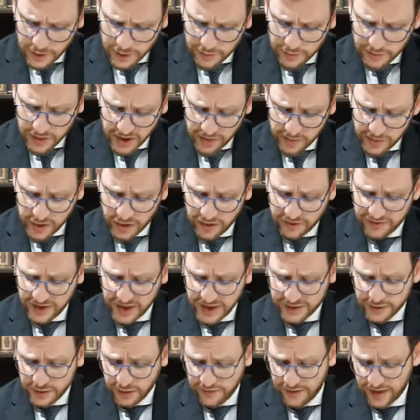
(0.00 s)
Maybe
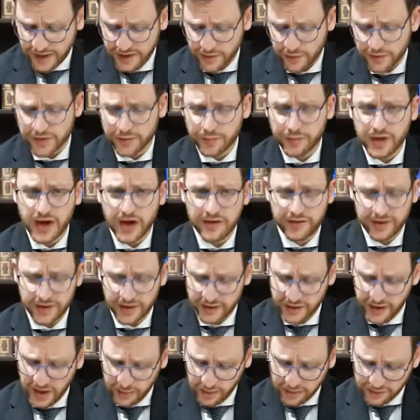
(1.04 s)
Ovadia was a prophet in
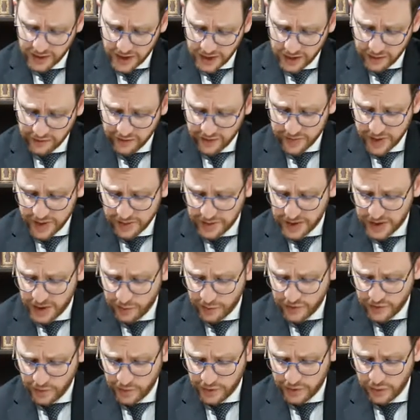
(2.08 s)
the time of Achav, and maybe he
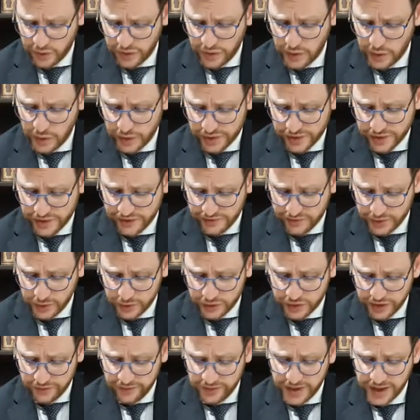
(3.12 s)
was the one who slaughtered, and therefore
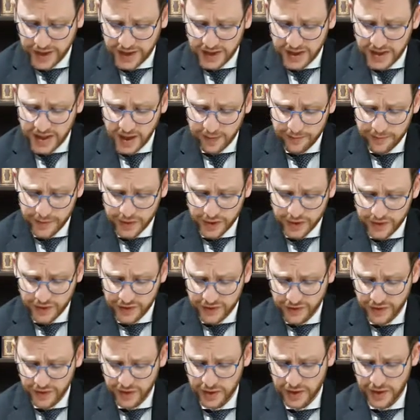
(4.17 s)
Yehoshaphat ate it, not
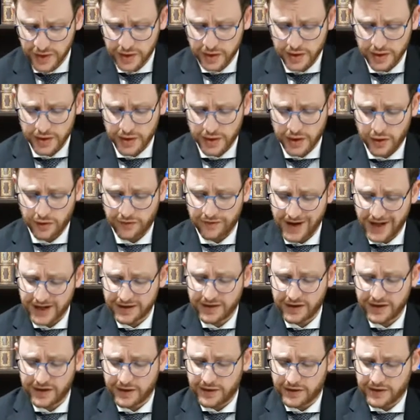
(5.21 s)
because
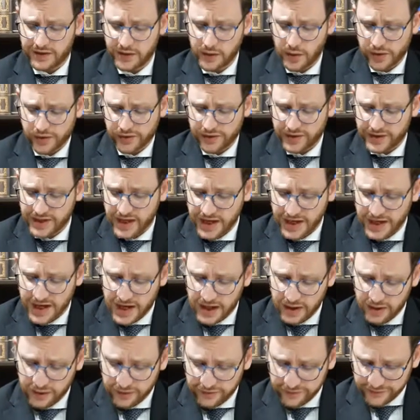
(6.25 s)
Ovadia slaughtered it, not
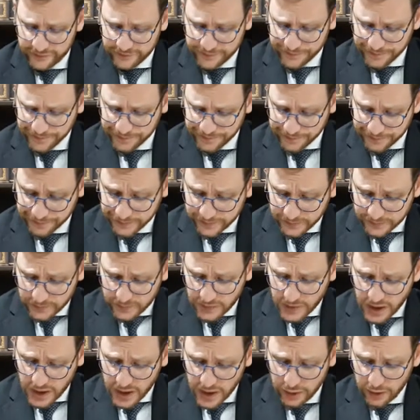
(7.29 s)
Achav.
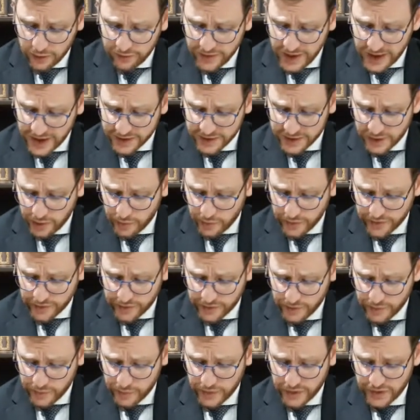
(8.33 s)
And Ovadia
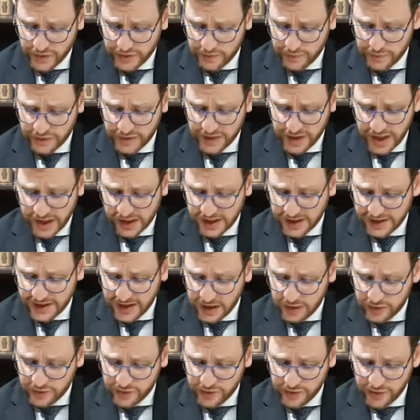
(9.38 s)
was not an
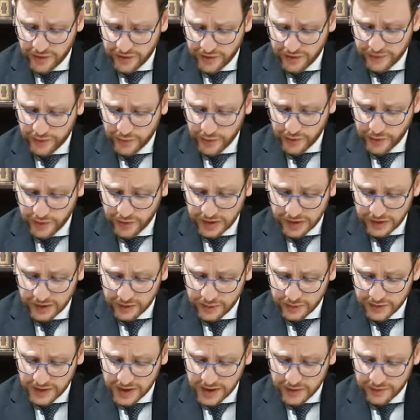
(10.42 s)
idolater, and therefore he
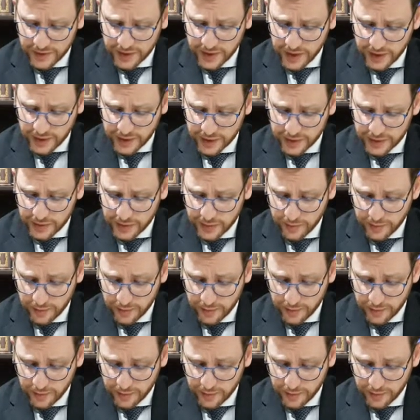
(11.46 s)
was allowed to eat it.